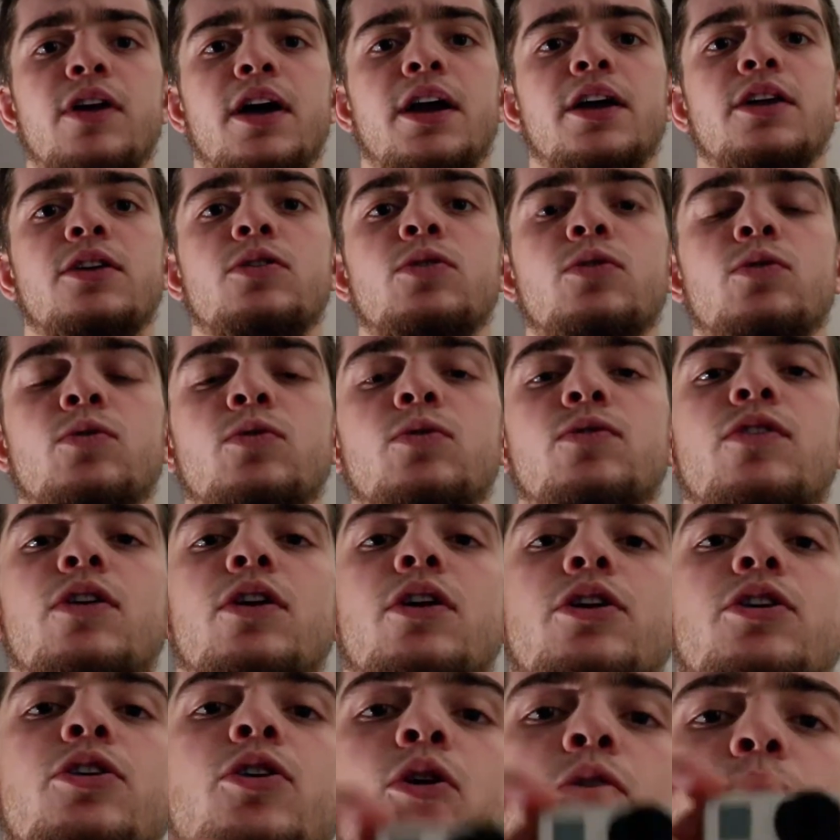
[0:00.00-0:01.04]
I use
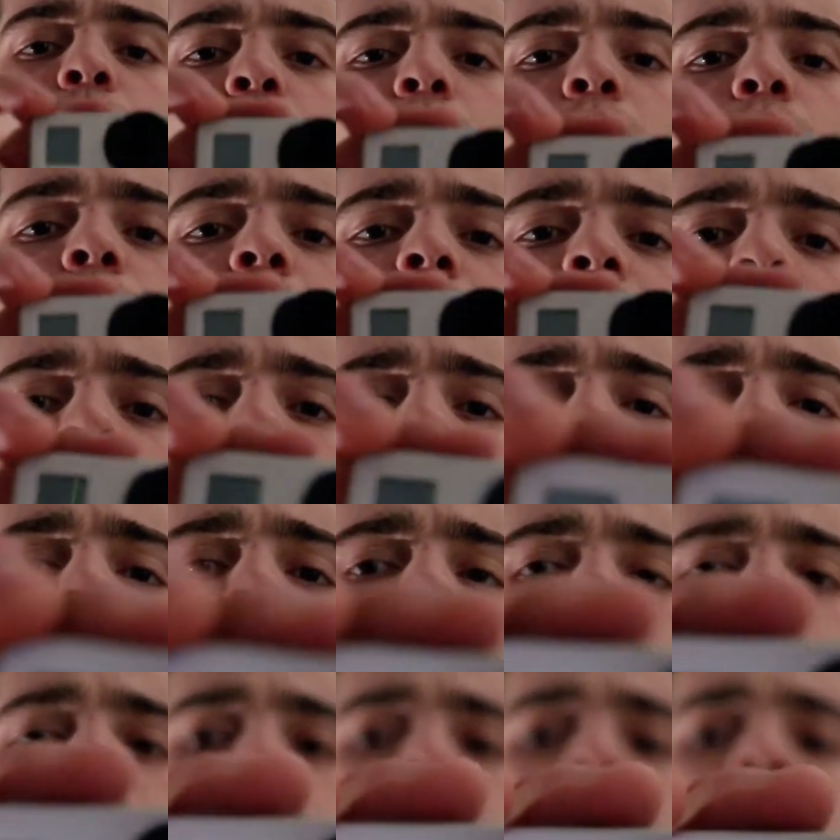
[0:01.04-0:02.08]
a GoPro Hero
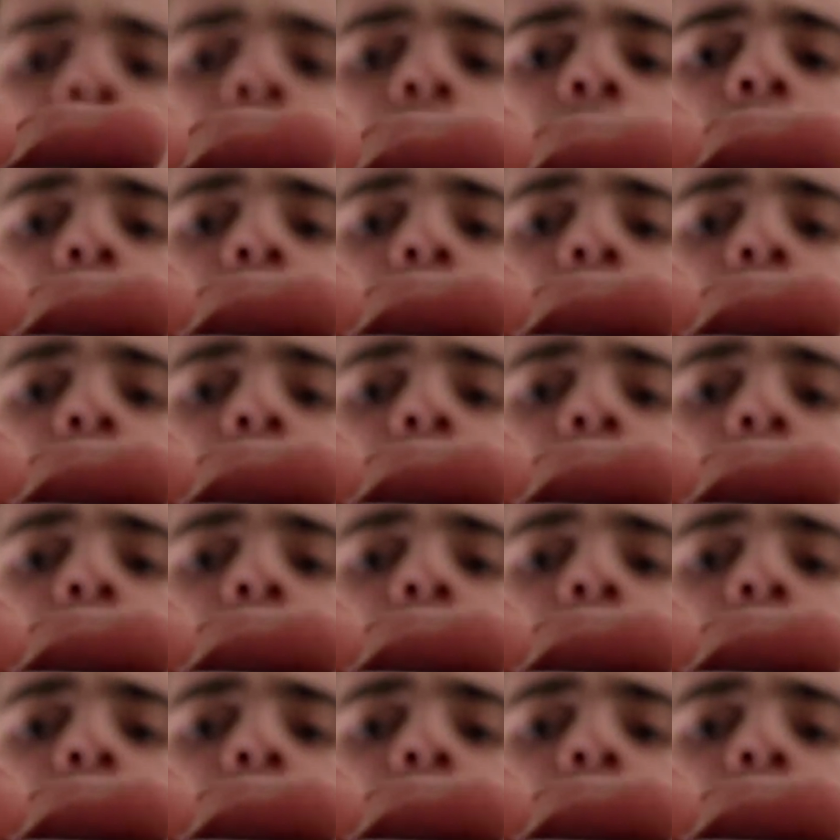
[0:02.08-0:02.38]
3